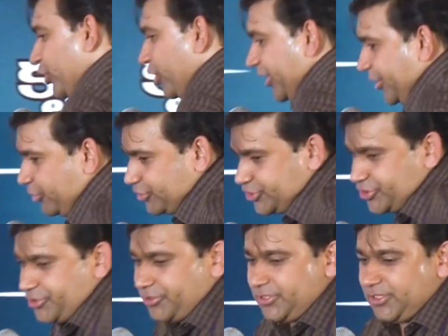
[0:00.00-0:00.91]
the Holy
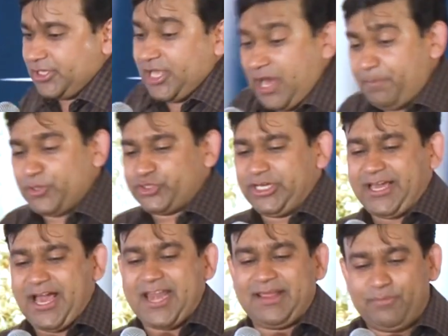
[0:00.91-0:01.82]
Ghost. Apostle
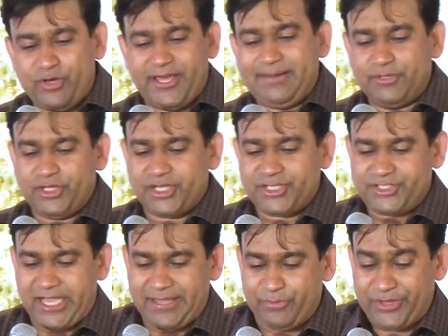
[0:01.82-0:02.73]
Karyamulu
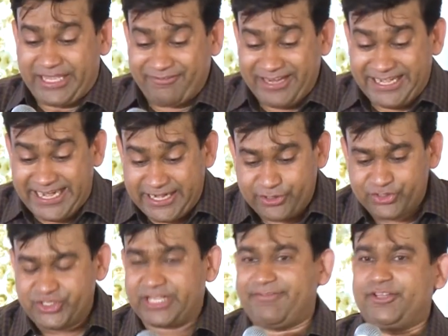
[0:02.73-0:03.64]

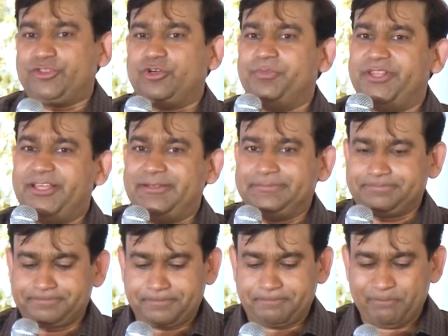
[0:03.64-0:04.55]
8:27-29.
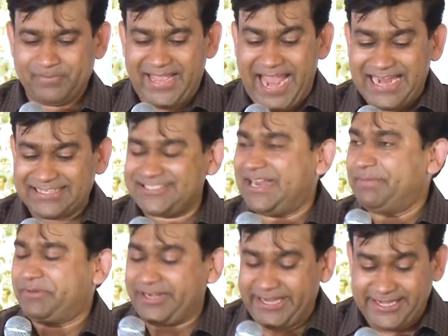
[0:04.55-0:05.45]
Acts
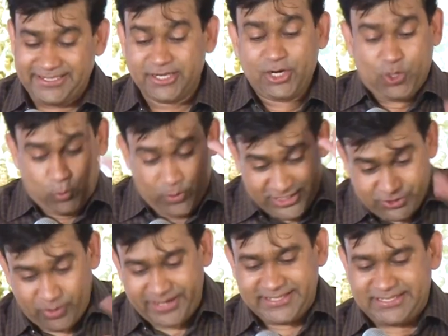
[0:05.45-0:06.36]
chapter
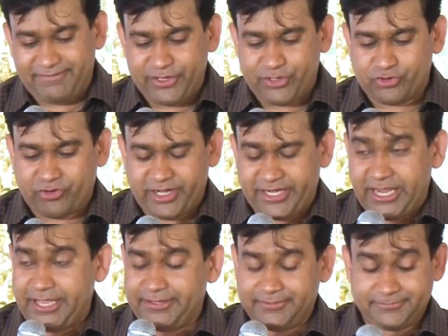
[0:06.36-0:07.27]

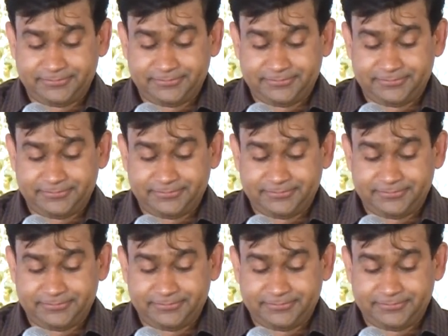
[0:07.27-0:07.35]
8:27-29.